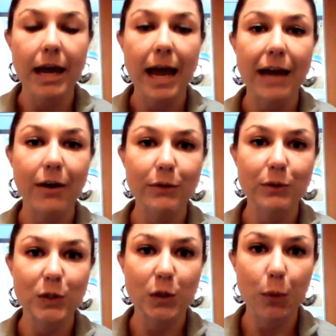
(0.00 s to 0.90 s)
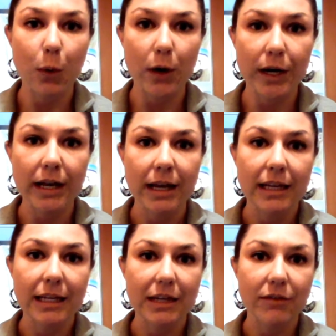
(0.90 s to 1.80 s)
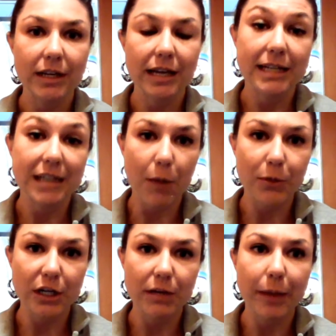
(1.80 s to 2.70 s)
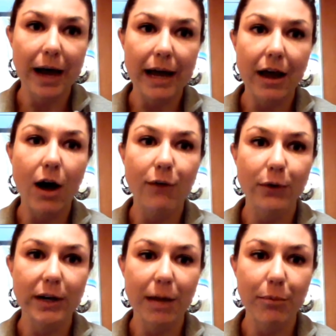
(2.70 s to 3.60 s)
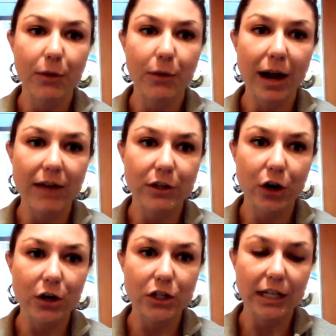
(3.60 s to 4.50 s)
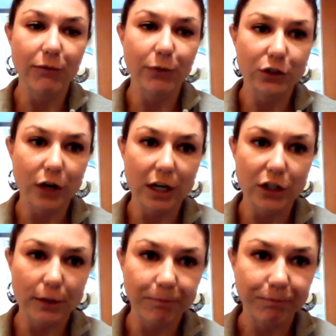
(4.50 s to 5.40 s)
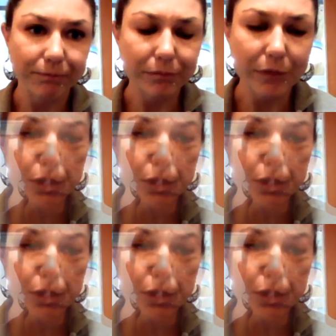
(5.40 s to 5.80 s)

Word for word: and also support EV adoption by offering up their private charging infrastructure. So